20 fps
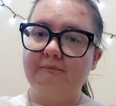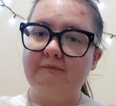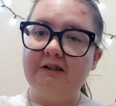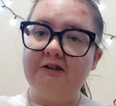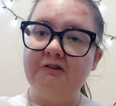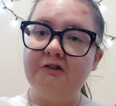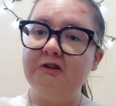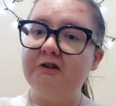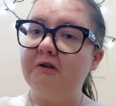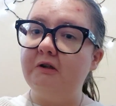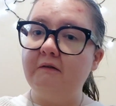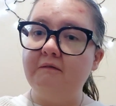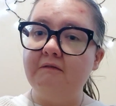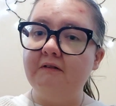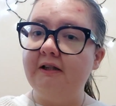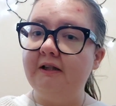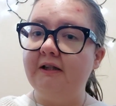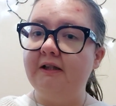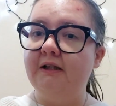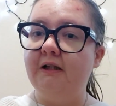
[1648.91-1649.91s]
She's
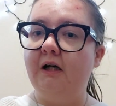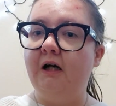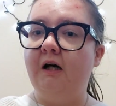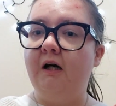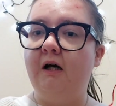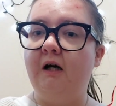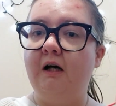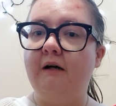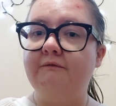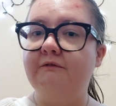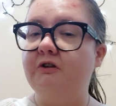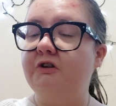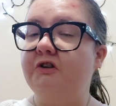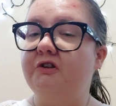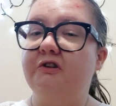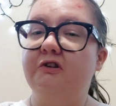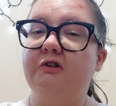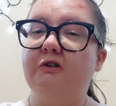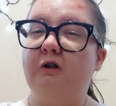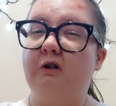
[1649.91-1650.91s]
lovely. I've only
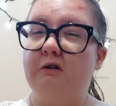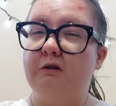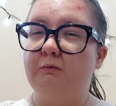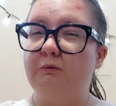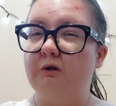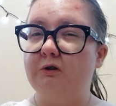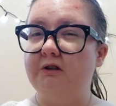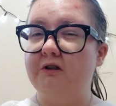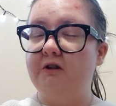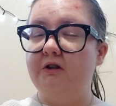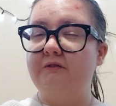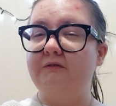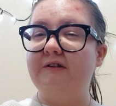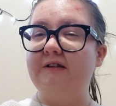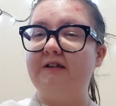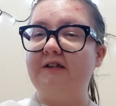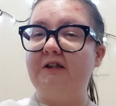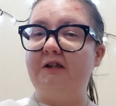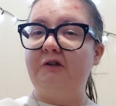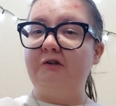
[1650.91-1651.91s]
just started watching her
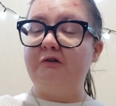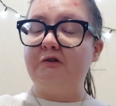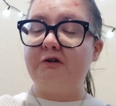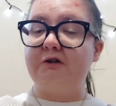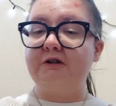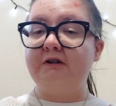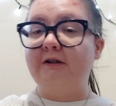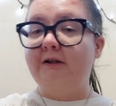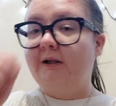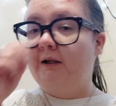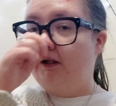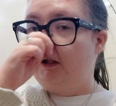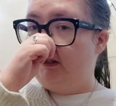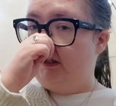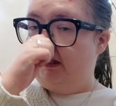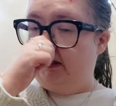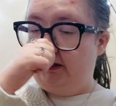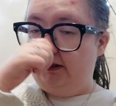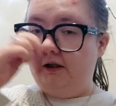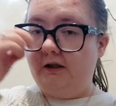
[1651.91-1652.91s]
videos,
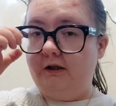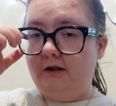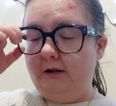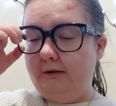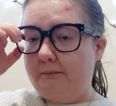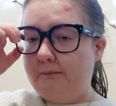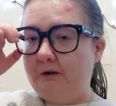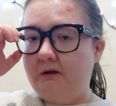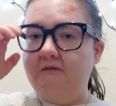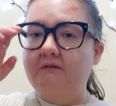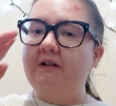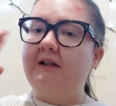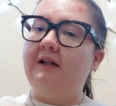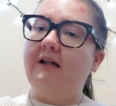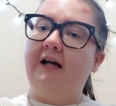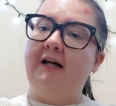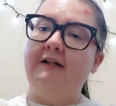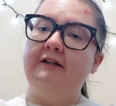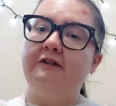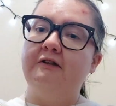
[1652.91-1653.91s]
but I really
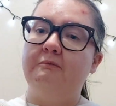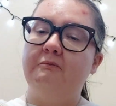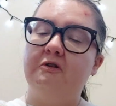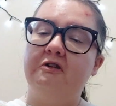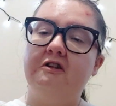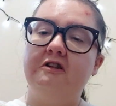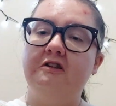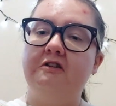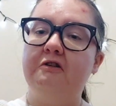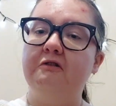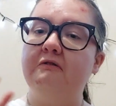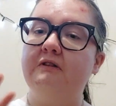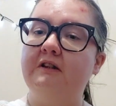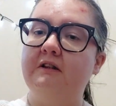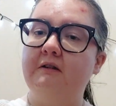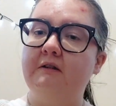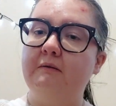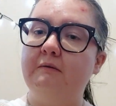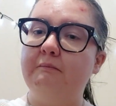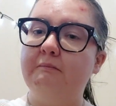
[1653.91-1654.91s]
like them. She's
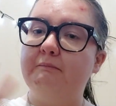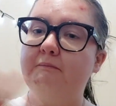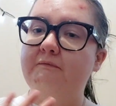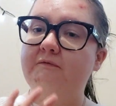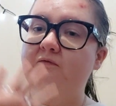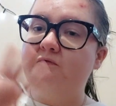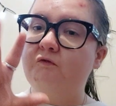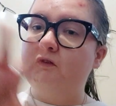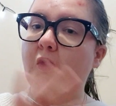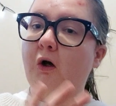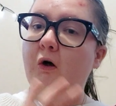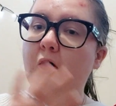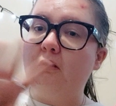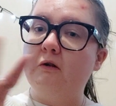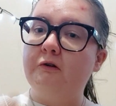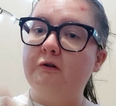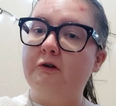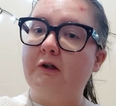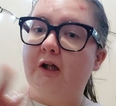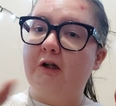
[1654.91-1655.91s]
doing
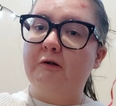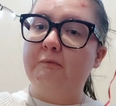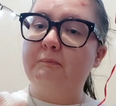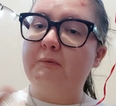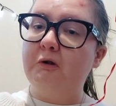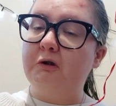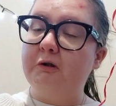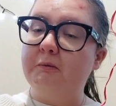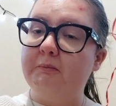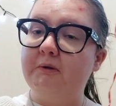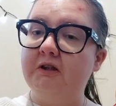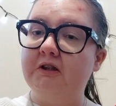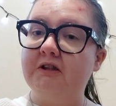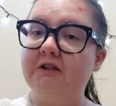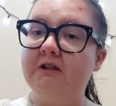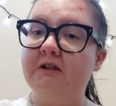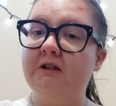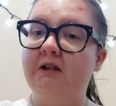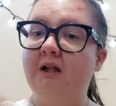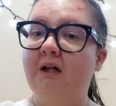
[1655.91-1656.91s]

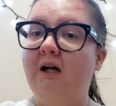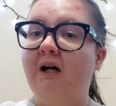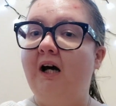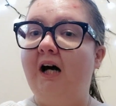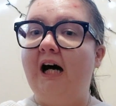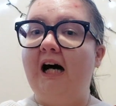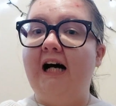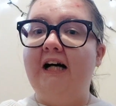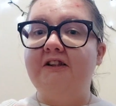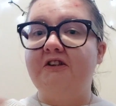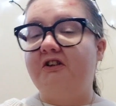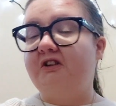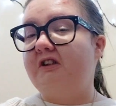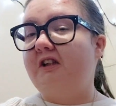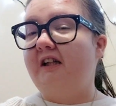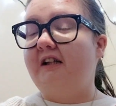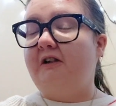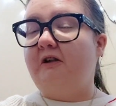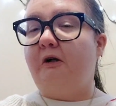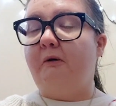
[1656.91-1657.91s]
vlog/bookmas, and just to
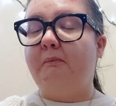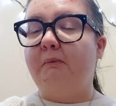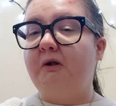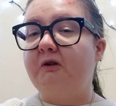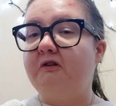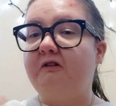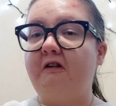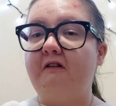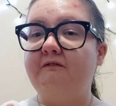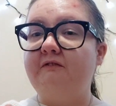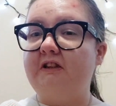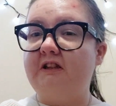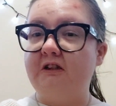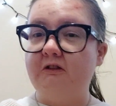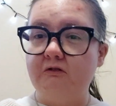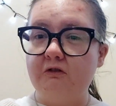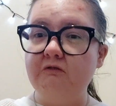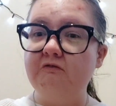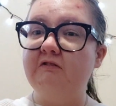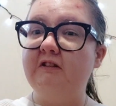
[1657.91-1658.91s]
let you know, most of her
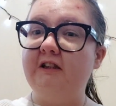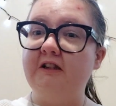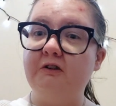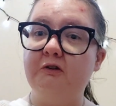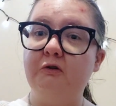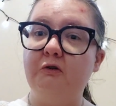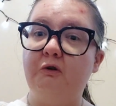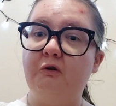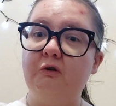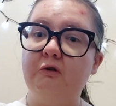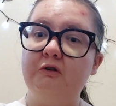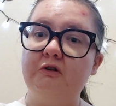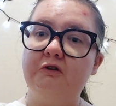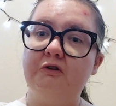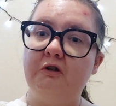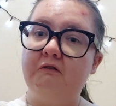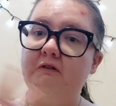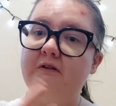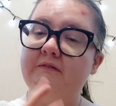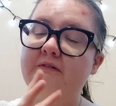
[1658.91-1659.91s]
videos are really short,
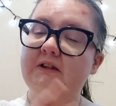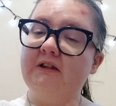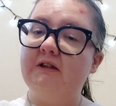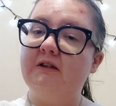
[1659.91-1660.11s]
so if